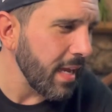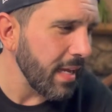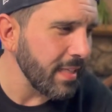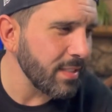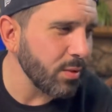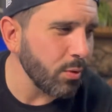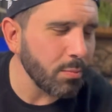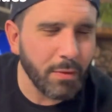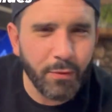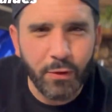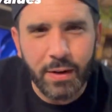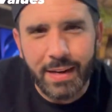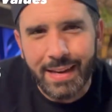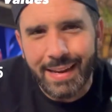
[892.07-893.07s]
I told my
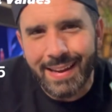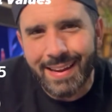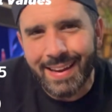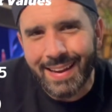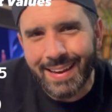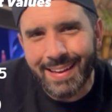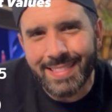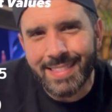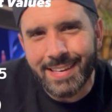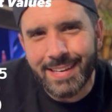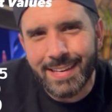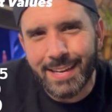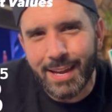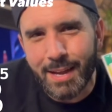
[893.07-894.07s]
friend
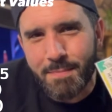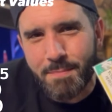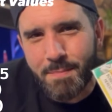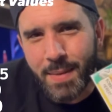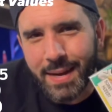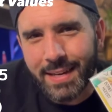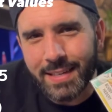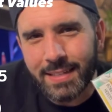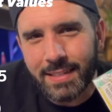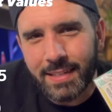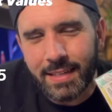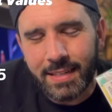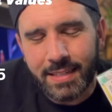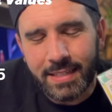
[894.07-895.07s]
Anthony I might
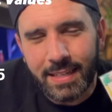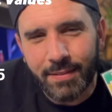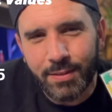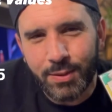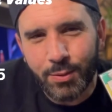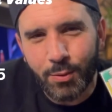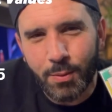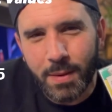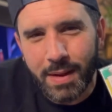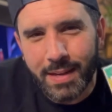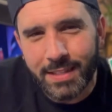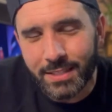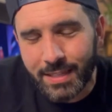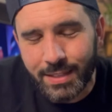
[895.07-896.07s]
give it to him.
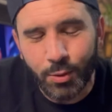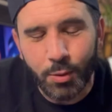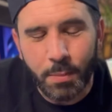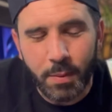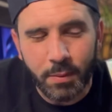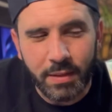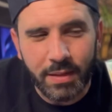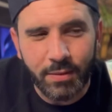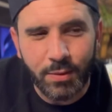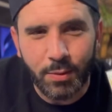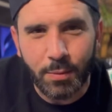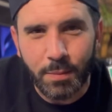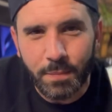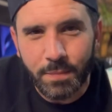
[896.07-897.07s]
Actually, I told him I would give it
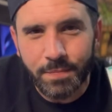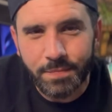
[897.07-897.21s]
to him.